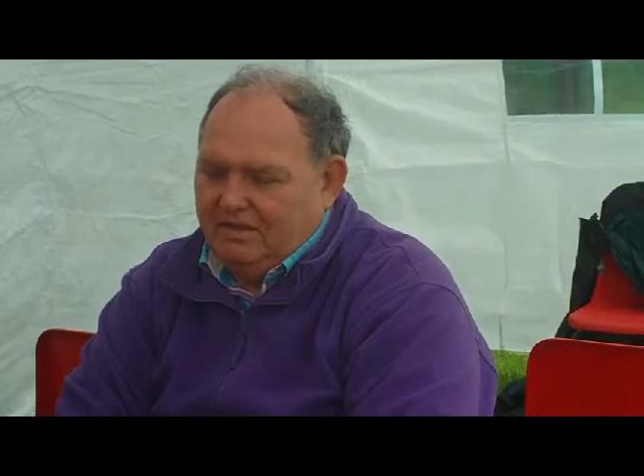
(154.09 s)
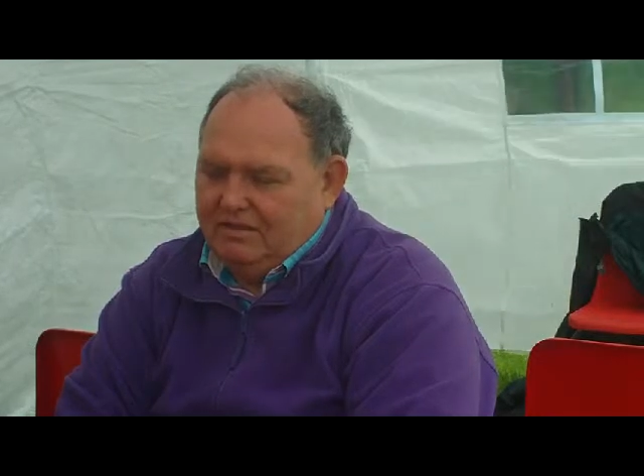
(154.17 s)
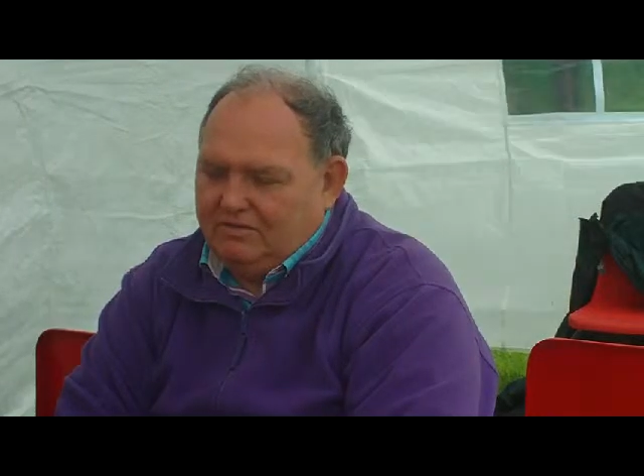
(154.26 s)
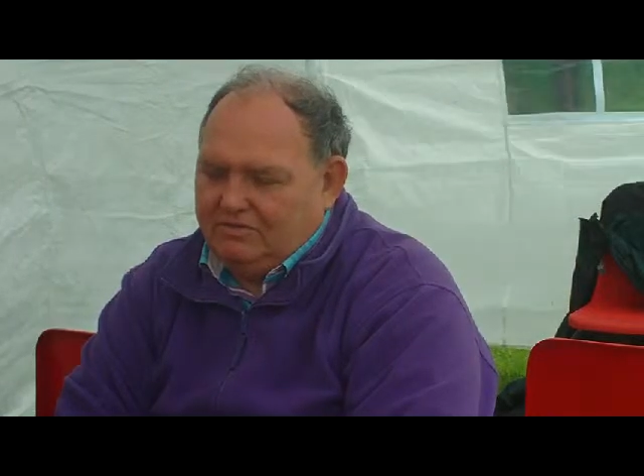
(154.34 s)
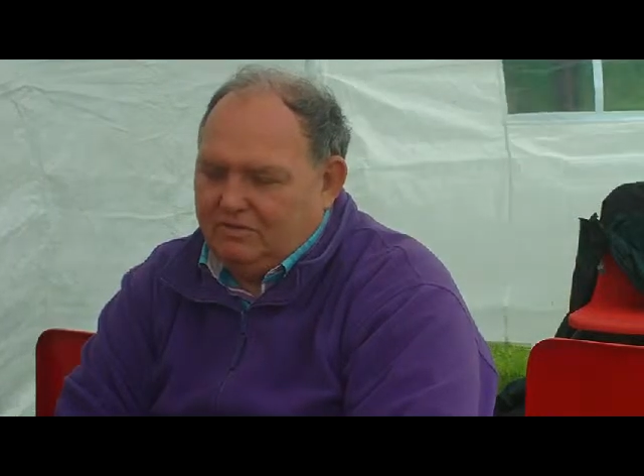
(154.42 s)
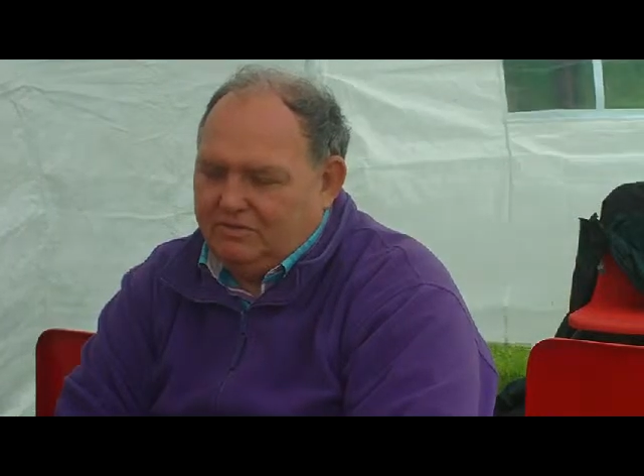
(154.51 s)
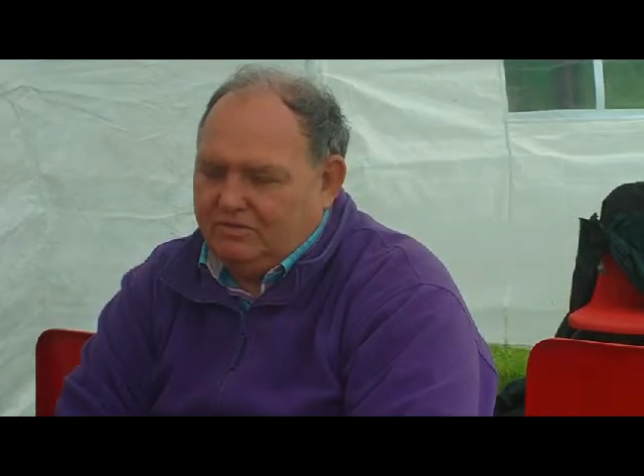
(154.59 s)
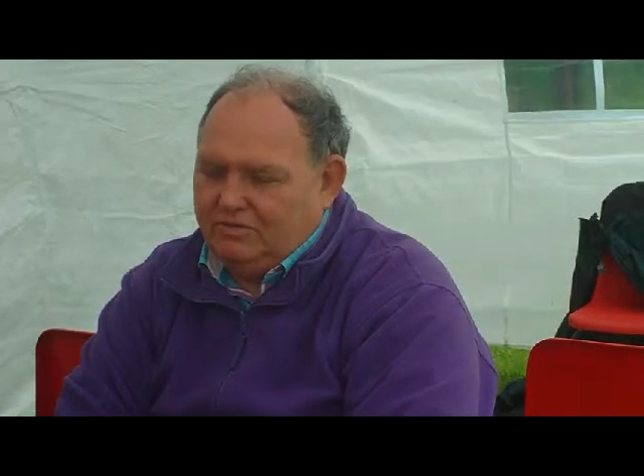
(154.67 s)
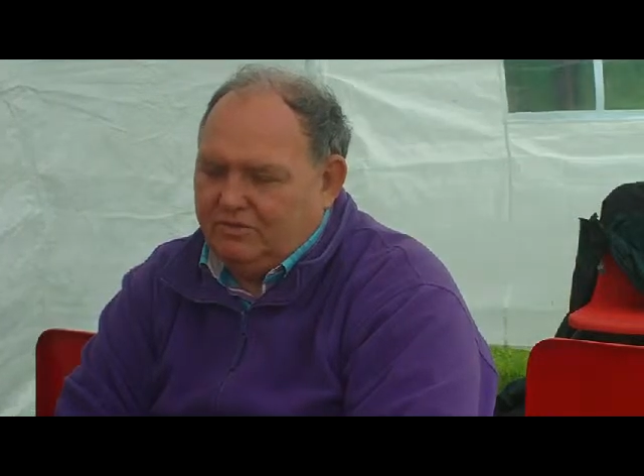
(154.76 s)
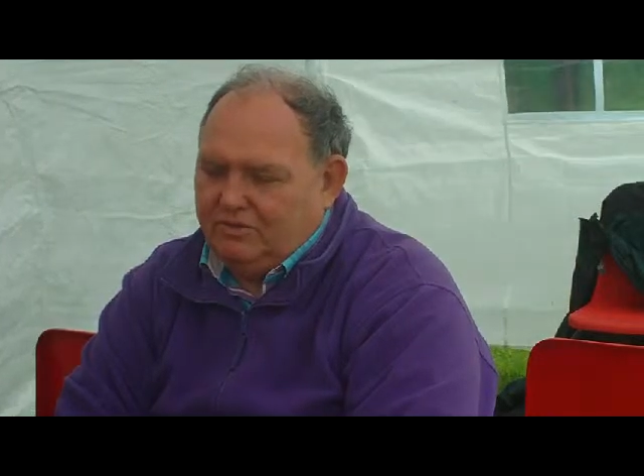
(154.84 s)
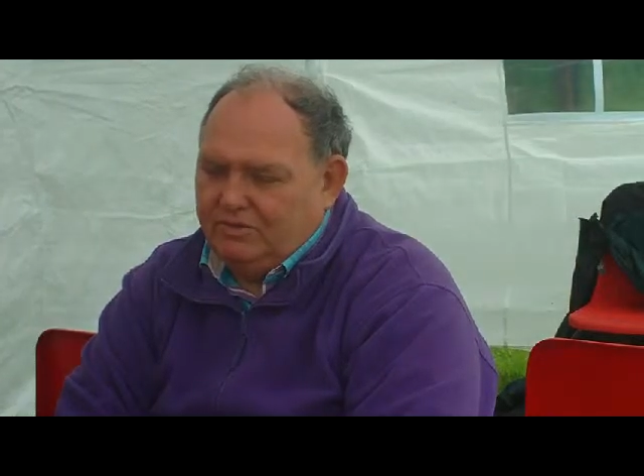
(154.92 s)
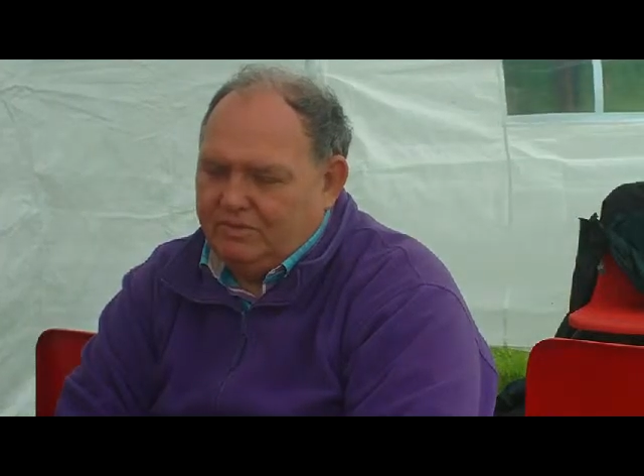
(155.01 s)
It's good
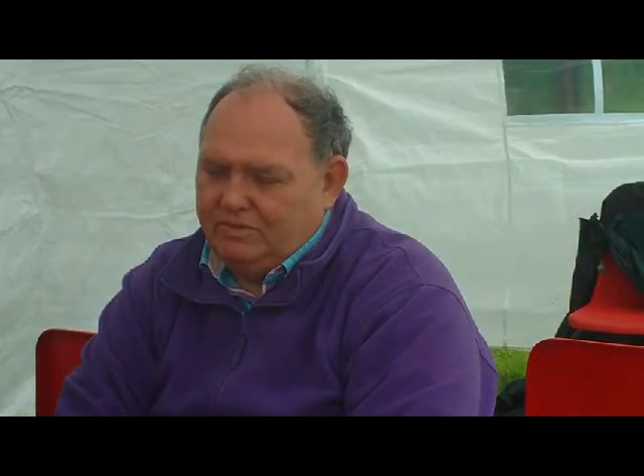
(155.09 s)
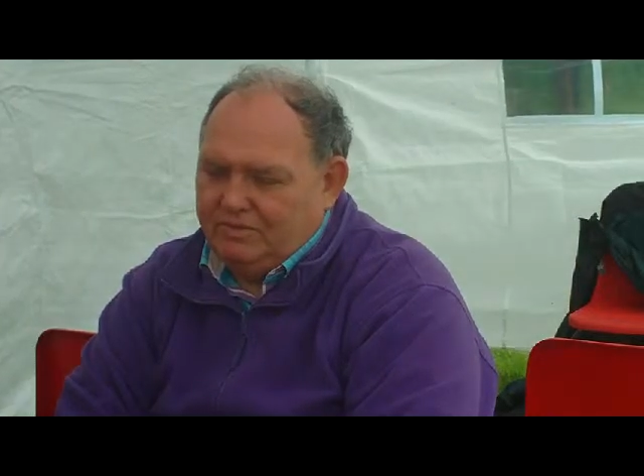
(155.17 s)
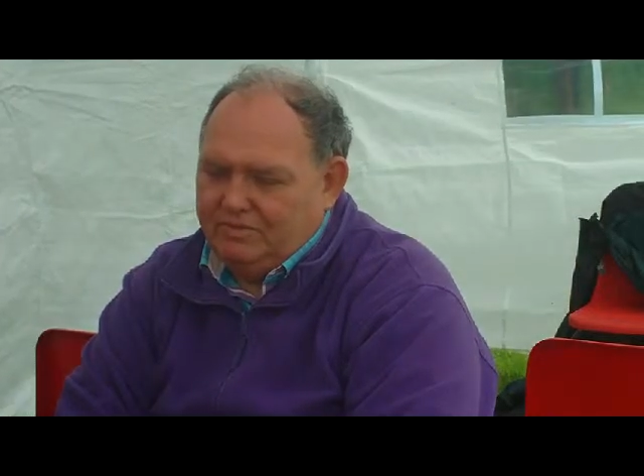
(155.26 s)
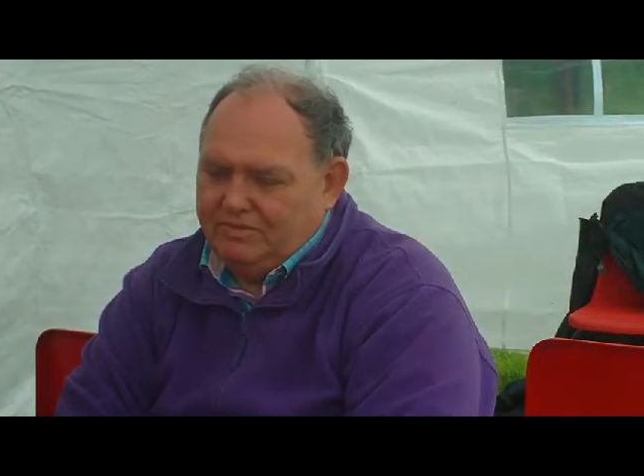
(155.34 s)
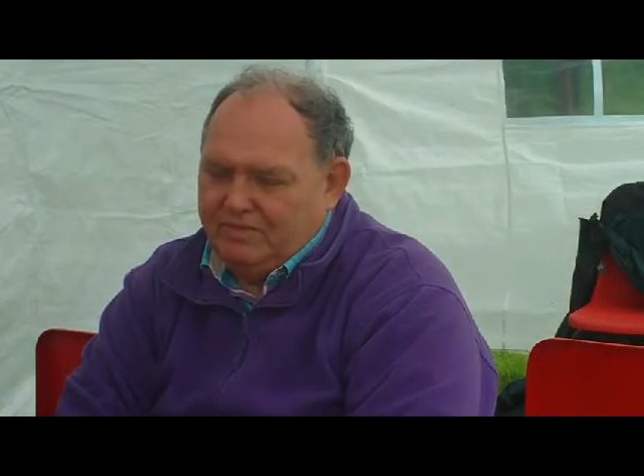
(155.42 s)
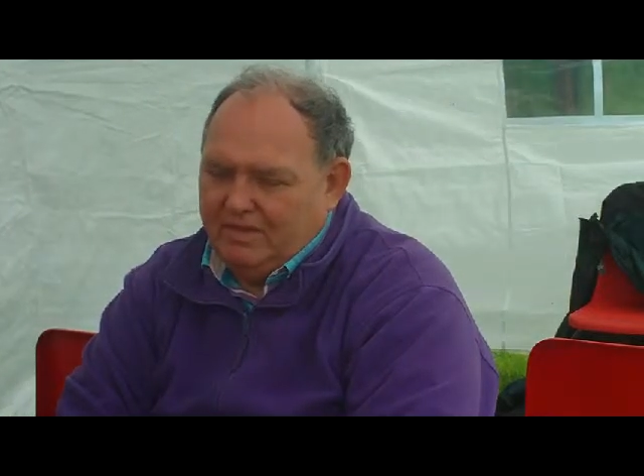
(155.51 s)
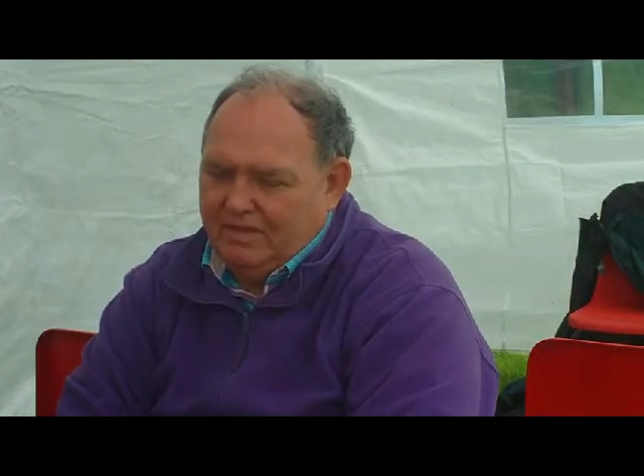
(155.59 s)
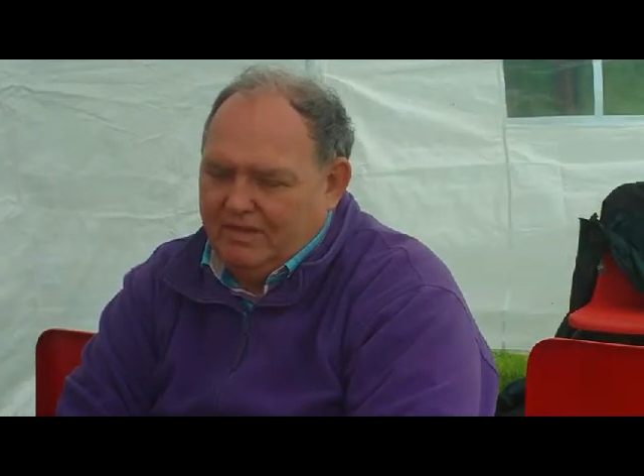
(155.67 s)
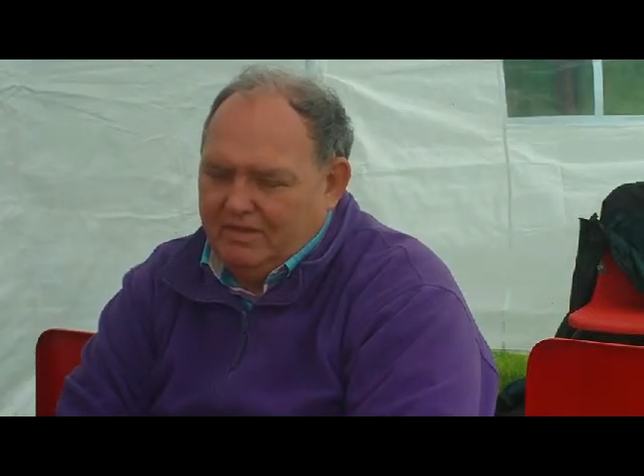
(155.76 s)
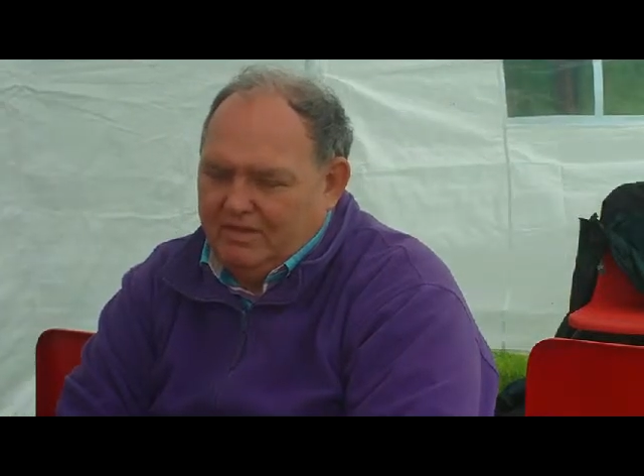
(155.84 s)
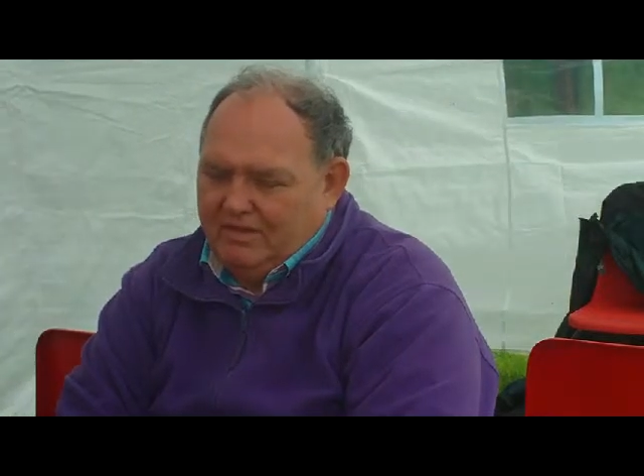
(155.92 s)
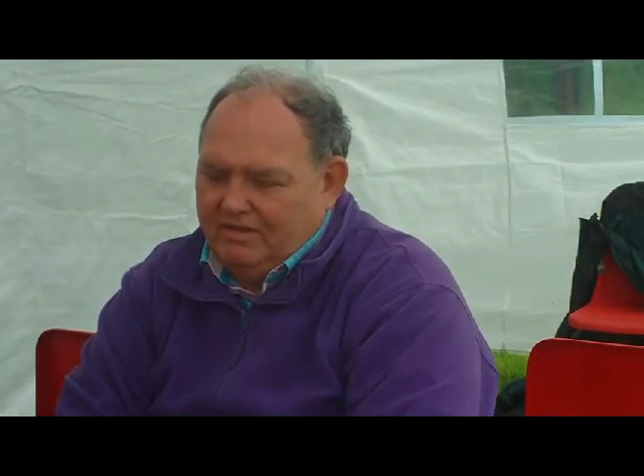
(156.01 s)
to
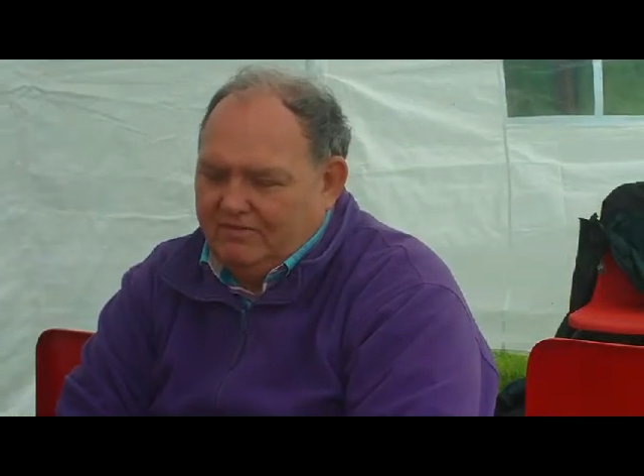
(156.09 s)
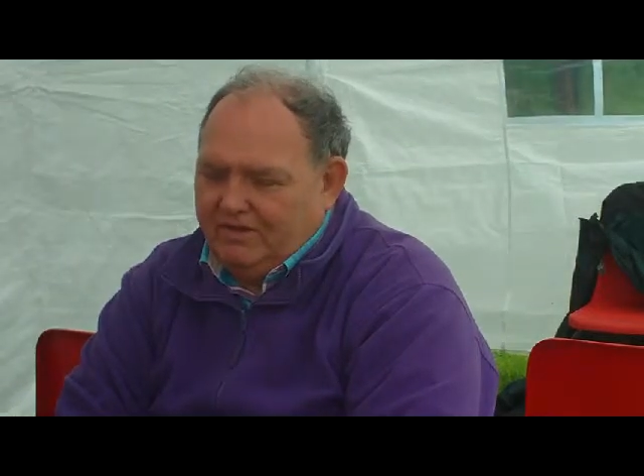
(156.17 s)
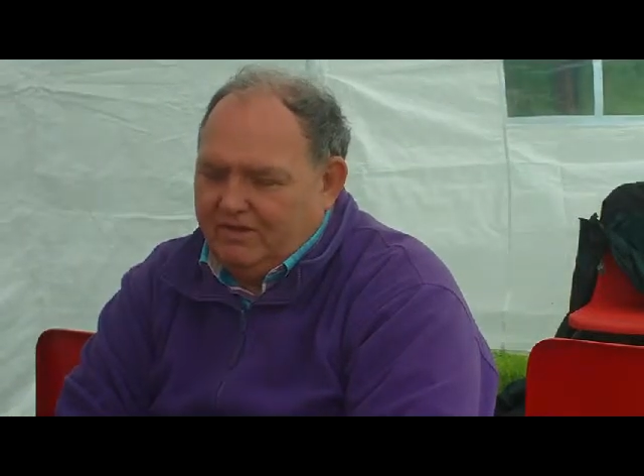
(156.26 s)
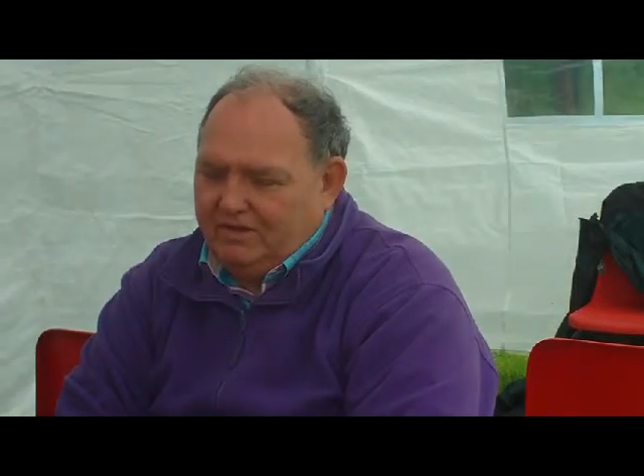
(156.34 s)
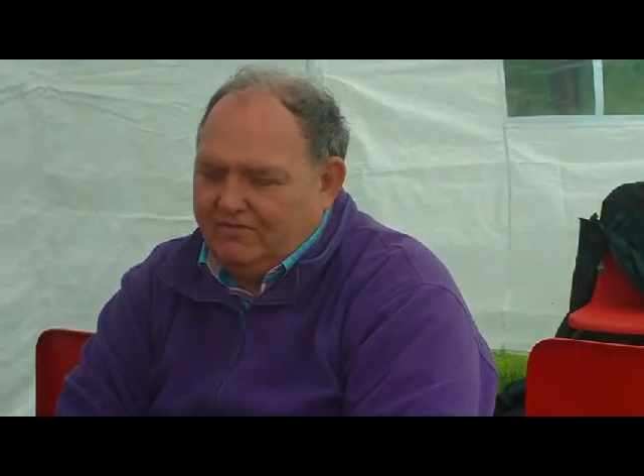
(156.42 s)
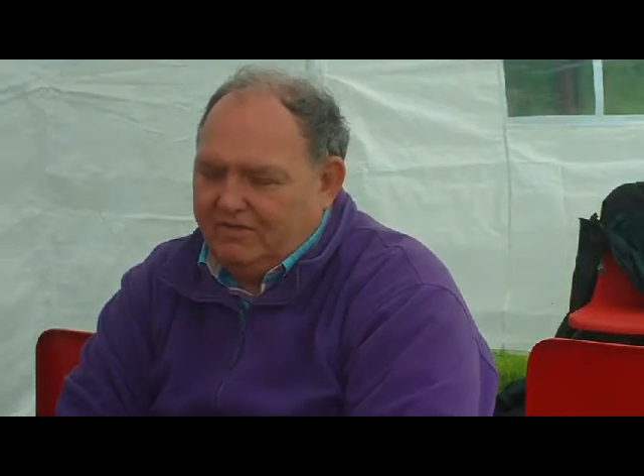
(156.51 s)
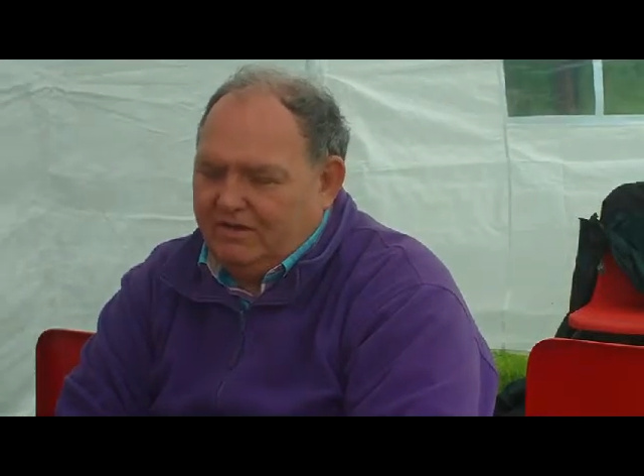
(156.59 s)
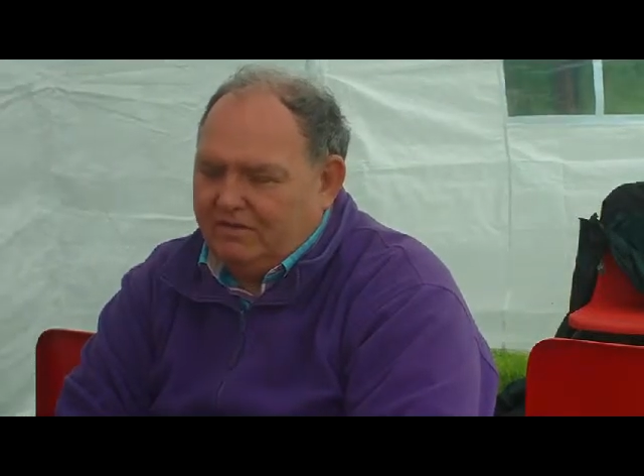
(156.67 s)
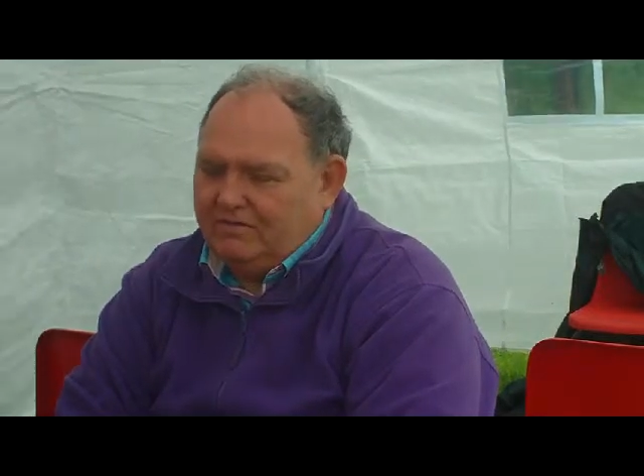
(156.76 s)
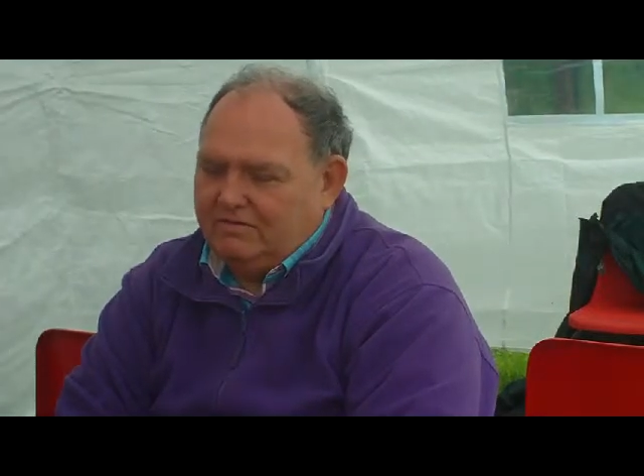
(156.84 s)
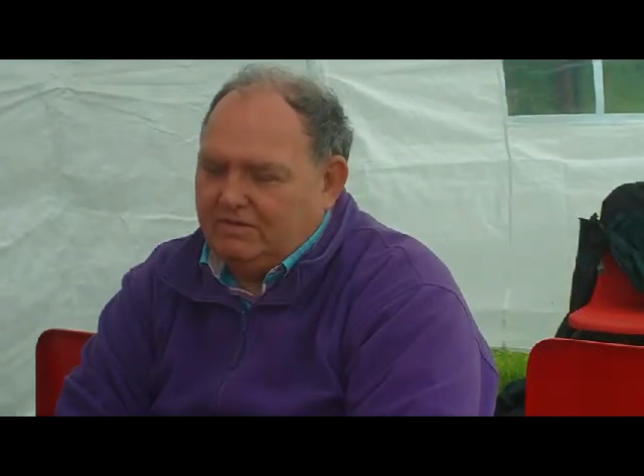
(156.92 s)
think of things